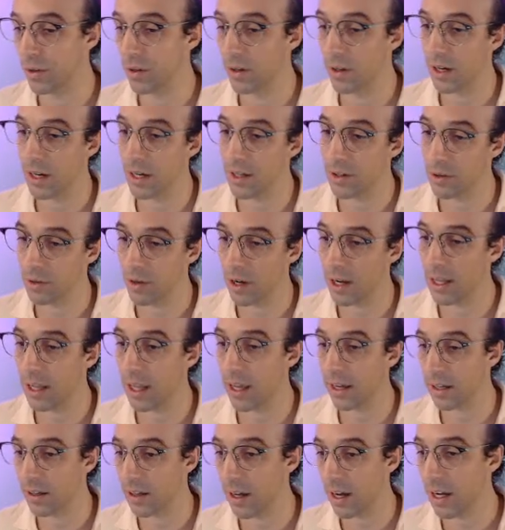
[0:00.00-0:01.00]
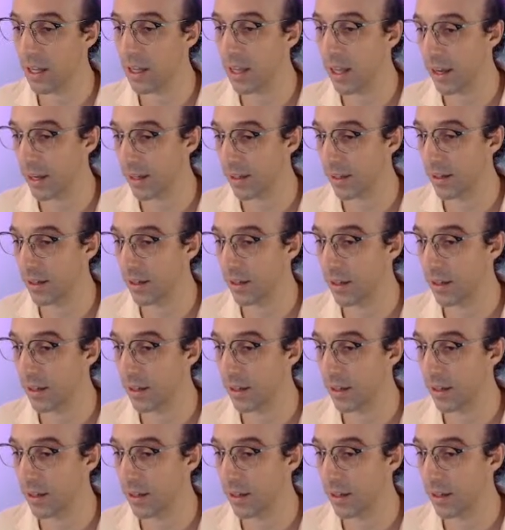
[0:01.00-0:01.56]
I like